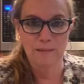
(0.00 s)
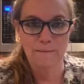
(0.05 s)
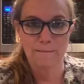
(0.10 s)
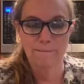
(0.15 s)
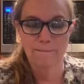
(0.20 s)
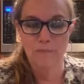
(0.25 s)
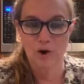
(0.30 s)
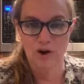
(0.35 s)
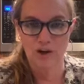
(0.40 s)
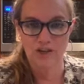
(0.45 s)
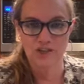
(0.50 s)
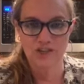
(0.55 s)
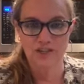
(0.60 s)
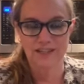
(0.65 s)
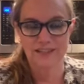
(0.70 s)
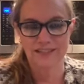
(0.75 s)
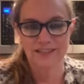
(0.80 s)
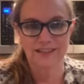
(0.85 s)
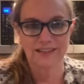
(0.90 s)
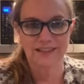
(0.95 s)
March
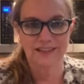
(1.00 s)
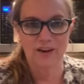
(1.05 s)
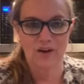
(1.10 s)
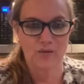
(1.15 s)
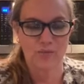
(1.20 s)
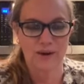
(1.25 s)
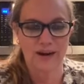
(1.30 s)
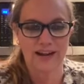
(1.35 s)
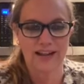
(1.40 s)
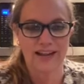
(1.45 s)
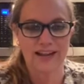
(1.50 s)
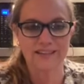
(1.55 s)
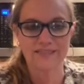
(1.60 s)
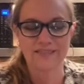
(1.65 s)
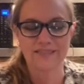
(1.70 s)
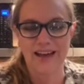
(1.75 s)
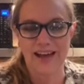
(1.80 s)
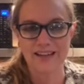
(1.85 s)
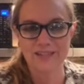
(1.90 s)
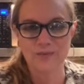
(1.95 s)
suddenly already, and
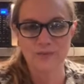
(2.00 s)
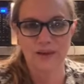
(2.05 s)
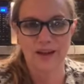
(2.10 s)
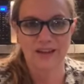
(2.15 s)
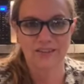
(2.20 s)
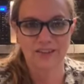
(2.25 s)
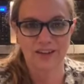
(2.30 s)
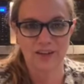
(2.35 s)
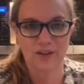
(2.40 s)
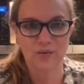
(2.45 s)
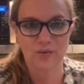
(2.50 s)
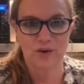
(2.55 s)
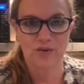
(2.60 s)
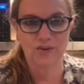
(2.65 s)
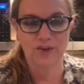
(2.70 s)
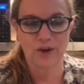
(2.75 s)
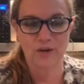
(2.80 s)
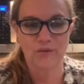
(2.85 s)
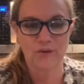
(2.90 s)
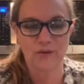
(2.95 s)
last week I let you all
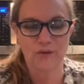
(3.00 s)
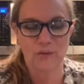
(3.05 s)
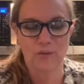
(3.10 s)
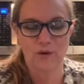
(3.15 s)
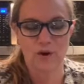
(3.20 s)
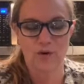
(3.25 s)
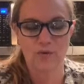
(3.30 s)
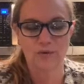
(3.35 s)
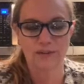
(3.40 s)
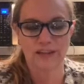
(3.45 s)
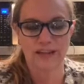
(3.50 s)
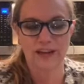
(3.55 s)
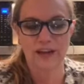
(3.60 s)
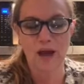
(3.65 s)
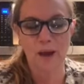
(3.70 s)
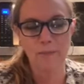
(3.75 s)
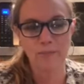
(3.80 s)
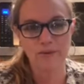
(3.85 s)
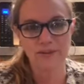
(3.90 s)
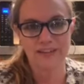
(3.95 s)
know that there were only a
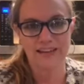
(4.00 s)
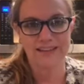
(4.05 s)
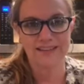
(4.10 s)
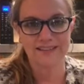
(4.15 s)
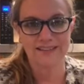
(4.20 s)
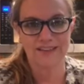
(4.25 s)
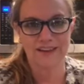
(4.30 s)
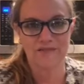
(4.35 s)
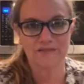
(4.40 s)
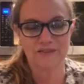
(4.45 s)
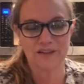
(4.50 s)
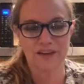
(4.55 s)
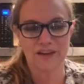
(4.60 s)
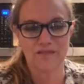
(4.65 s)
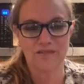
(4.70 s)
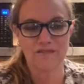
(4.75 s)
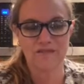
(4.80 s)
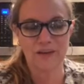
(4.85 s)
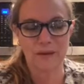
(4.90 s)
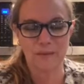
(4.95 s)
couple of days left of
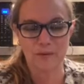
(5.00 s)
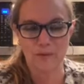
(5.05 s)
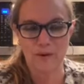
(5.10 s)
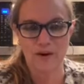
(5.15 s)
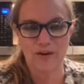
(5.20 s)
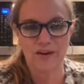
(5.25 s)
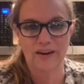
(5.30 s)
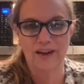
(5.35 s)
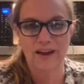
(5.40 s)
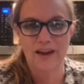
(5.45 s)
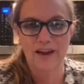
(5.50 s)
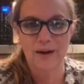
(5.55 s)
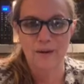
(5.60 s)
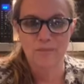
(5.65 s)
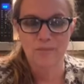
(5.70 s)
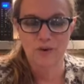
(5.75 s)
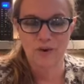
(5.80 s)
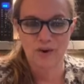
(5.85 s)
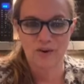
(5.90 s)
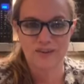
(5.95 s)
February
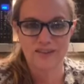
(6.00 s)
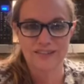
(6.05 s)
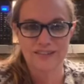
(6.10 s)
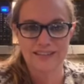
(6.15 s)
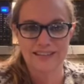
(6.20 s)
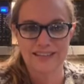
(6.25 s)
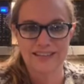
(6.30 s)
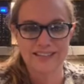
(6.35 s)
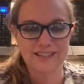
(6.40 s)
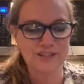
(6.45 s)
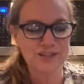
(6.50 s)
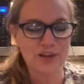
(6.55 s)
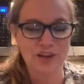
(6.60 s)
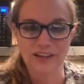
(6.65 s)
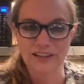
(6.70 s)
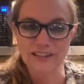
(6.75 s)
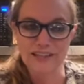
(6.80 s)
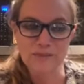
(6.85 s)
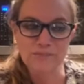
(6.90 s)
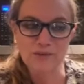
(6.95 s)
because it is not a
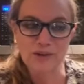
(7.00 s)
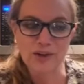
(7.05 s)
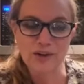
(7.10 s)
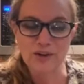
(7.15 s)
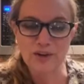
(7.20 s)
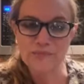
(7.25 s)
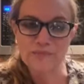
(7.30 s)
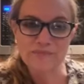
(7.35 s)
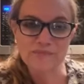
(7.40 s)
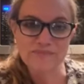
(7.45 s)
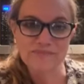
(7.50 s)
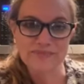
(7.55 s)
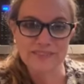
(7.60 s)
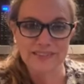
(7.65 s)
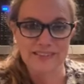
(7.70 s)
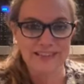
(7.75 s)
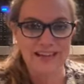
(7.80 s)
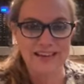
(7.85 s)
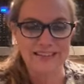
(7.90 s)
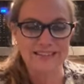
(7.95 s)
leap year.
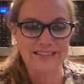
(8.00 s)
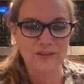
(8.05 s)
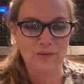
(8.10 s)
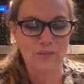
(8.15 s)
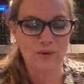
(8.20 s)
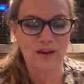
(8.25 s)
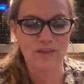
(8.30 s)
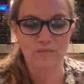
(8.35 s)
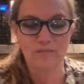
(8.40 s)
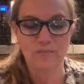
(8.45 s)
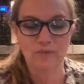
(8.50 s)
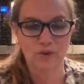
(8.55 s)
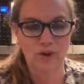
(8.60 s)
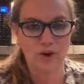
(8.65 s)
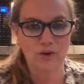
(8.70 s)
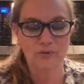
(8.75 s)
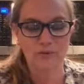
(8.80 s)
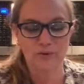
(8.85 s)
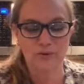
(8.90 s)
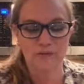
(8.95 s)
Yeah, so we have blown
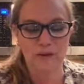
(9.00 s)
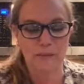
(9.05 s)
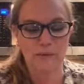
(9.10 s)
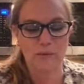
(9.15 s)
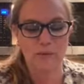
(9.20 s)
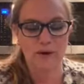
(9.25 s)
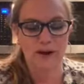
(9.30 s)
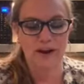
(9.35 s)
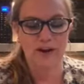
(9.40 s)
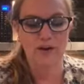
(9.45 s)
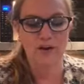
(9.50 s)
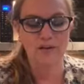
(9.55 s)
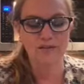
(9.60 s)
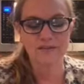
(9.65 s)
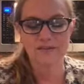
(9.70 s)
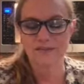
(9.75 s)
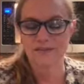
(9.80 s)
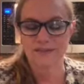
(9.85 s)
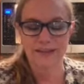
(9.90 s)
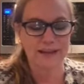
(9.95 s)
through February and
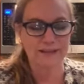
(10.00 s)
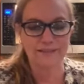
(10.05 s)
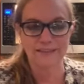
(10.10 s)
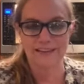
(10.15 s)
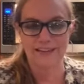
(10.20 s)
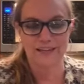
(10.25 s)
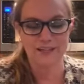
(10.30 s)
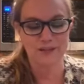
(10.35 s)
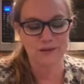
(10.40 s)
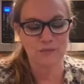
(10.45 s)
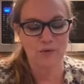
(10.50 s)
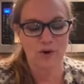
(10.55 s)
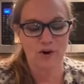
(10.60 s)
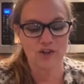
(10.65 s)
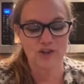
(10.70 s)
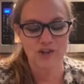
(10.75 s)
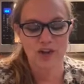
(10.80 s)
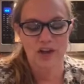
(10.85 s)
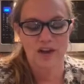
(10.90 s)
sailing into March.